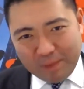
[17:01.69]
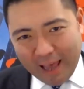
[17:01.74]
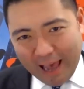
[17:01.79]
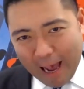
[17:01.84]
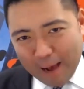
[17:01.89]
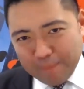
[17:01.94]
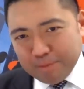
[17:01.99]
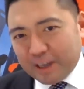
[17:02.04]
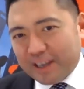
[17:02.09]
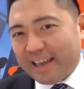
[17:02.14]

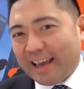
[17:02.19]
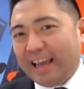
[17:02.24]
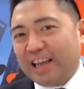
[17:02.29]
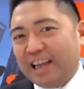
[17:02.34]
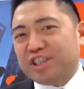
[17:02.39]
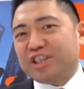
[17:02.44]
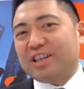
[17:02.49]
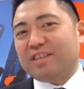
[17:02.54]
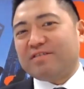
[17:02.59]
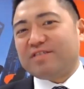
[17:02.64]

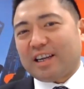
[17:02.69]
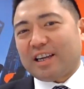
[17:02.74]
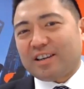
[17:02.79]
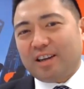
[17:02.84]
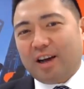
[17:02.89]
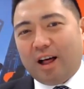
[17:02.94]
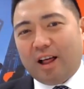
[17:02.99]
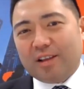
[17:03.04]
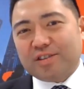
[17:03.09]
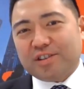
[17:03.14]
application of
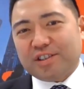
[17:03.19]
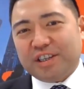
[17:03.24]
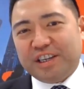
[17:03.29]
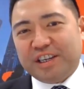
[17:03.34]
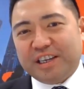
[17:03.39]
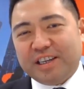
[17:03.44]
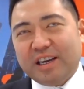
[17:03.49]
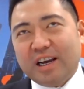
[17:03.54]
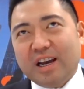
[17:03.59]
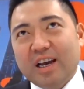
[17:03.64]

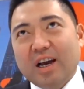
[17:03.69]
technology